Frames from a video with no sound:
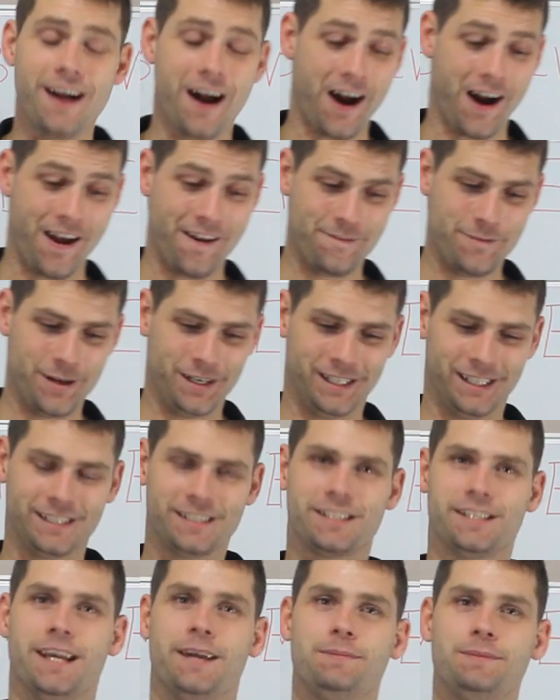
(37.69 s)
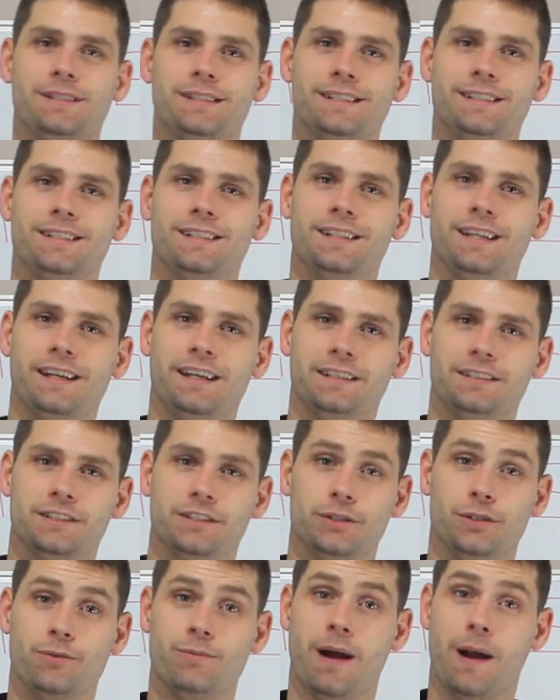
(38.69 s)
I've been accepted to
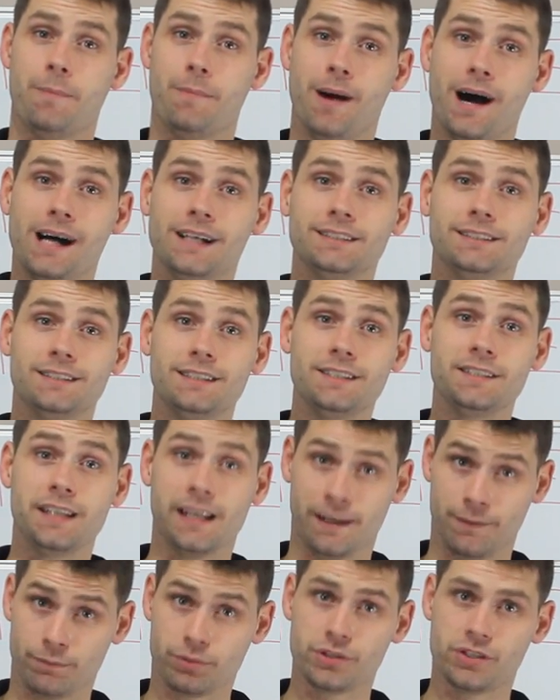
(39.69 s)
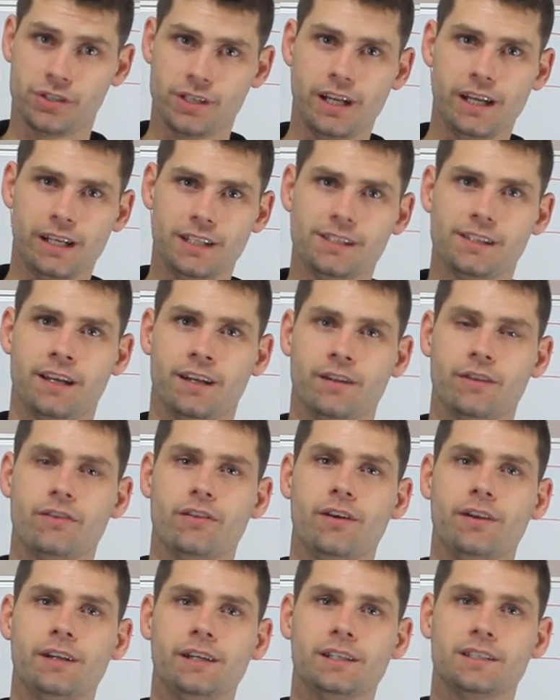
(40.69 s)
do my Masters in Prosthetics and
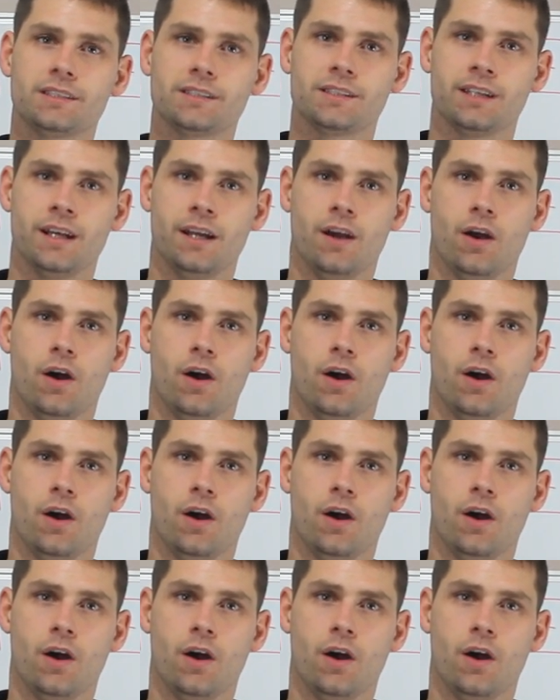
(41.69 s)
Orthotics